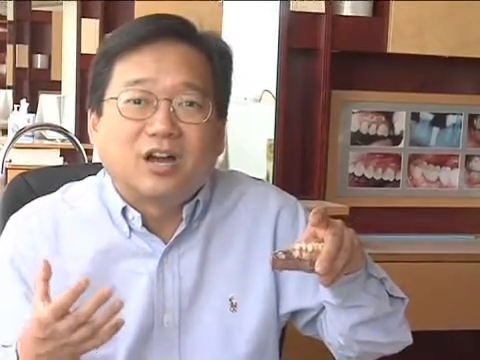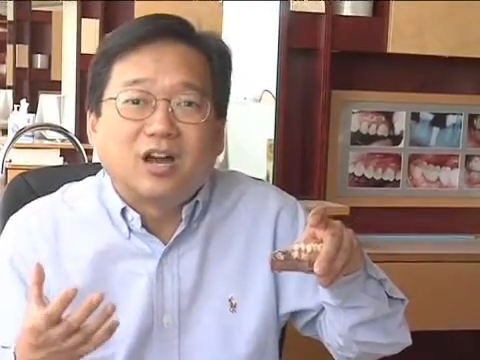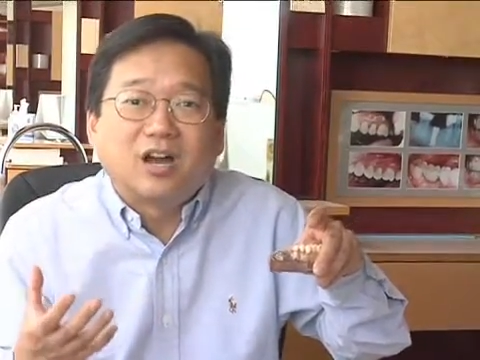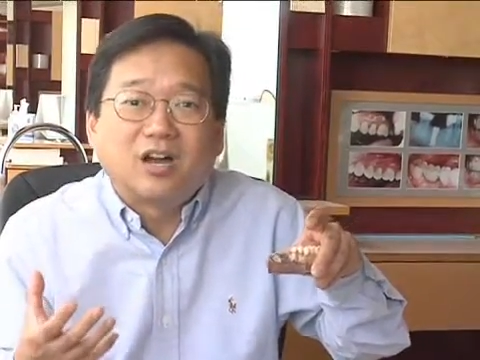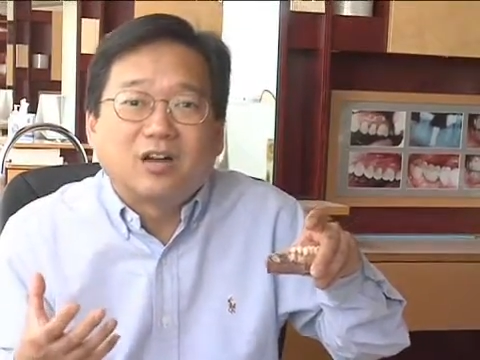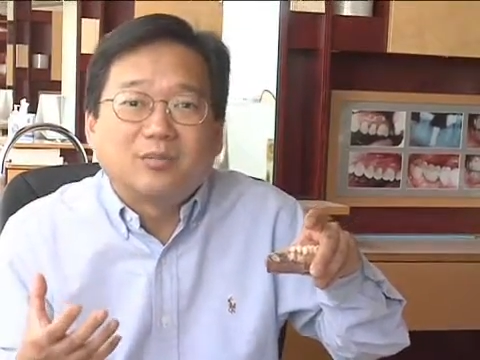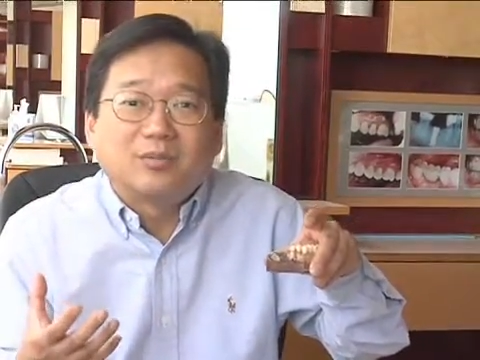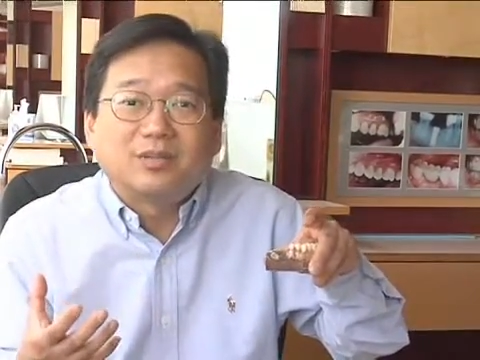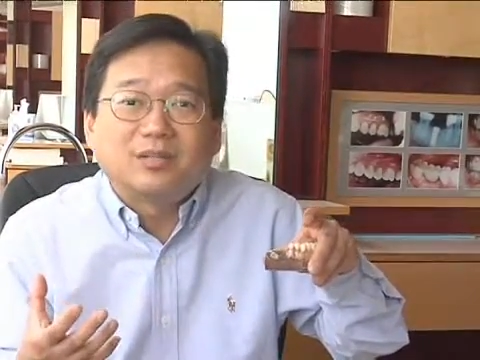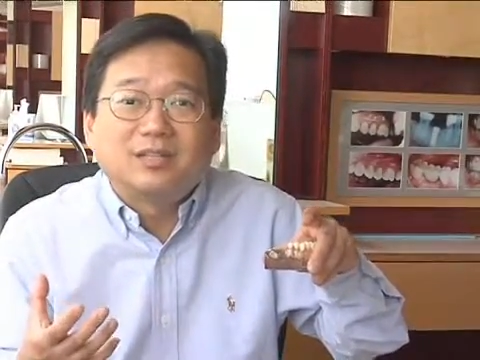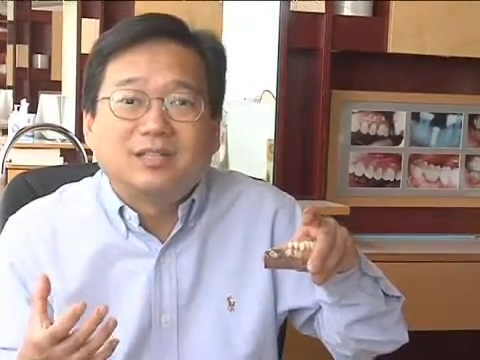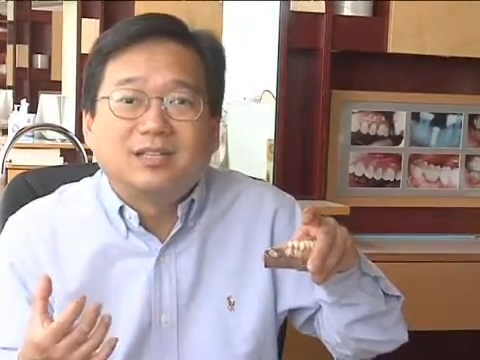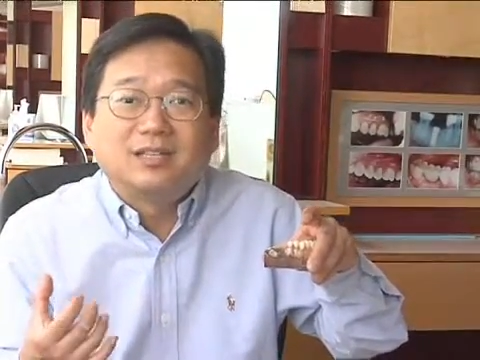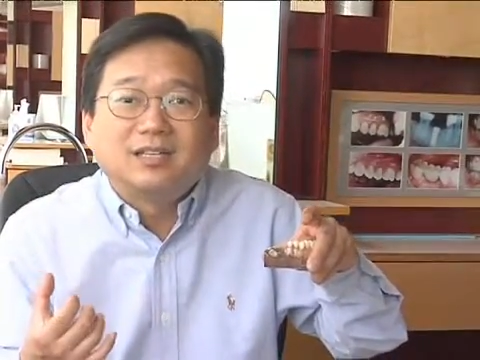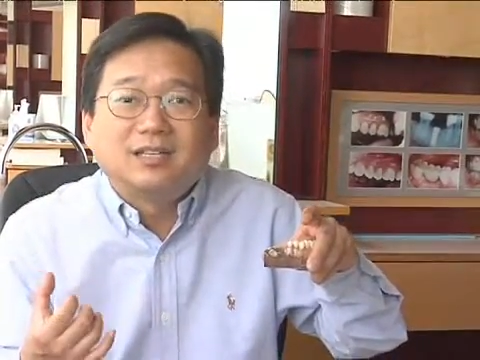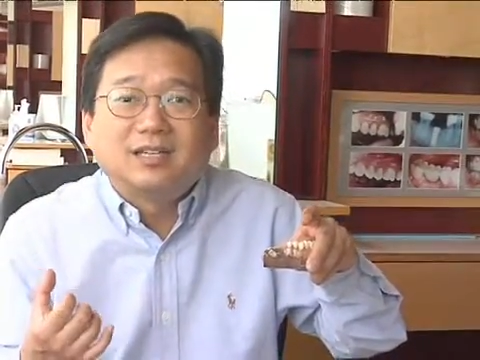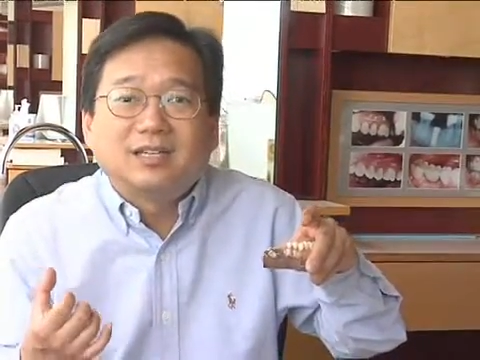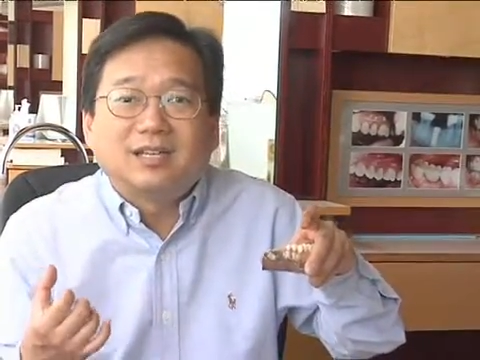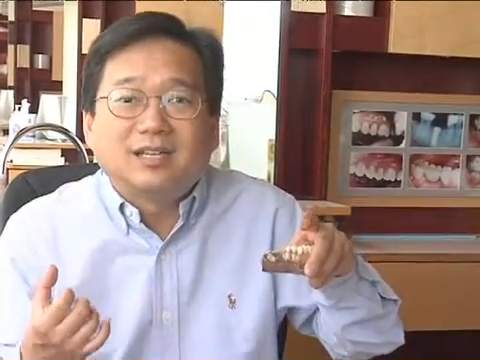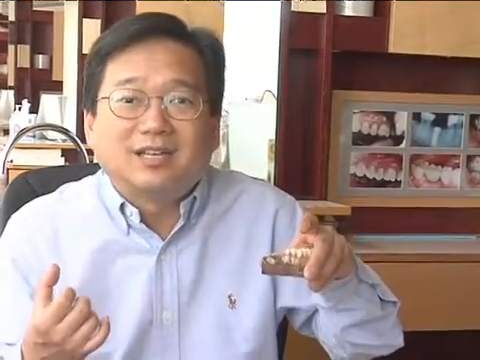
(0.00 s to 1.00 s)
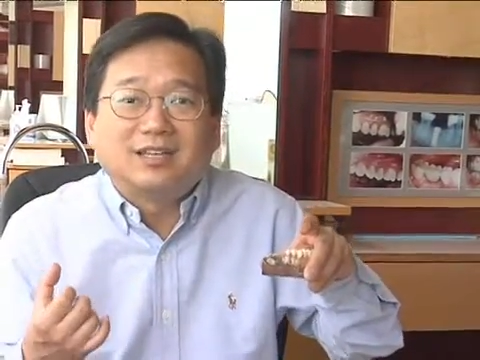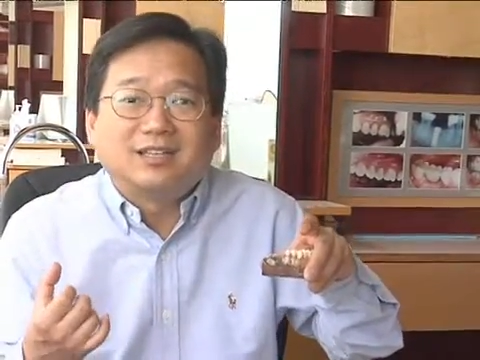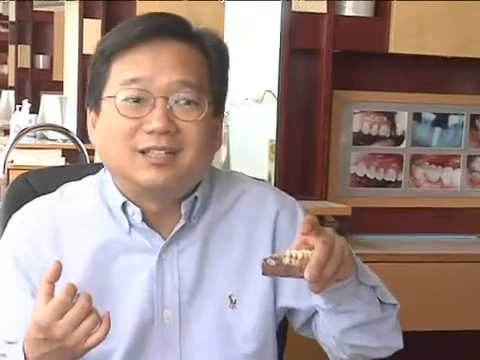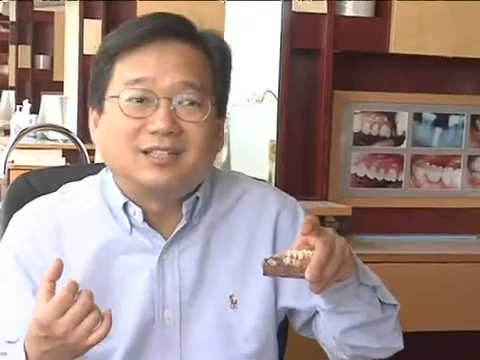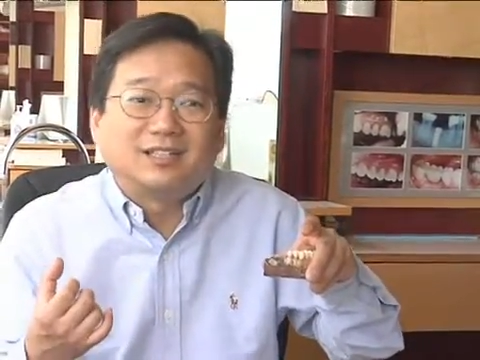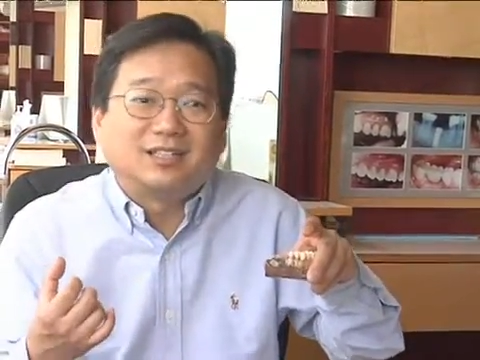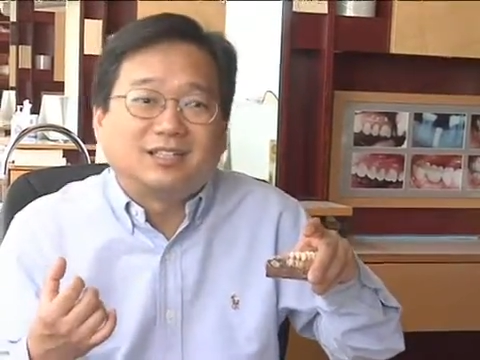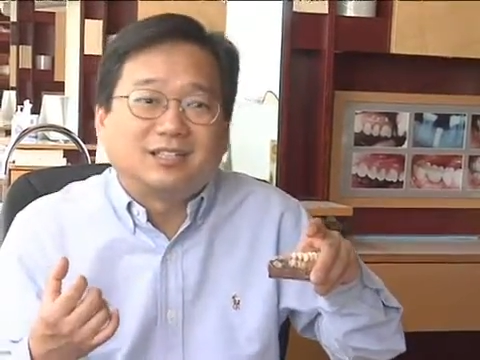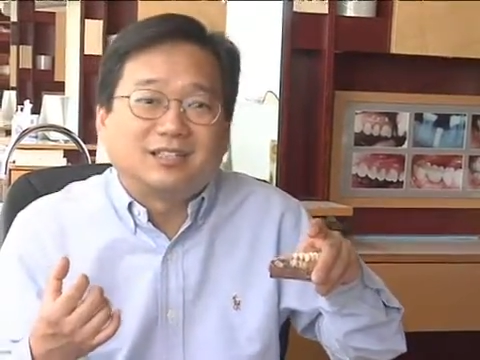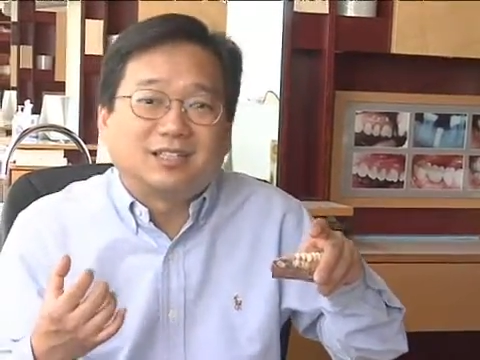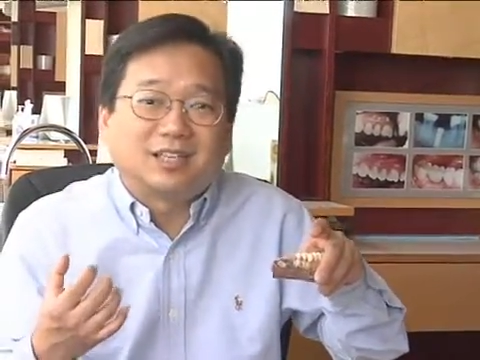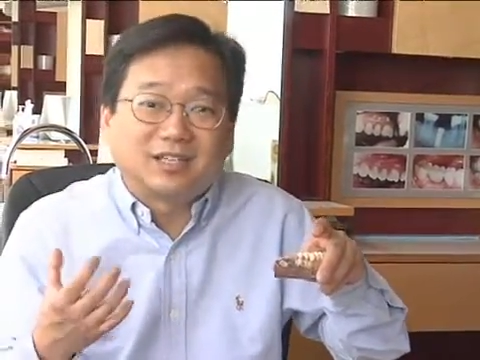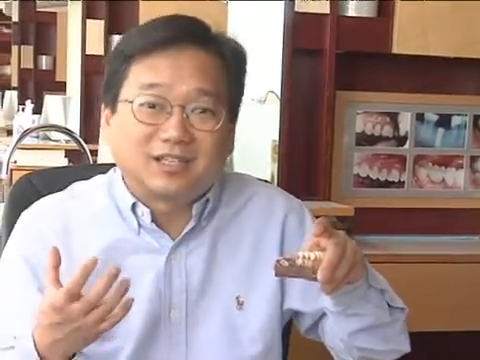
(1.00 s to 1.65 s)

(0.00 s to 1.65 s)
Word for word: common and uh,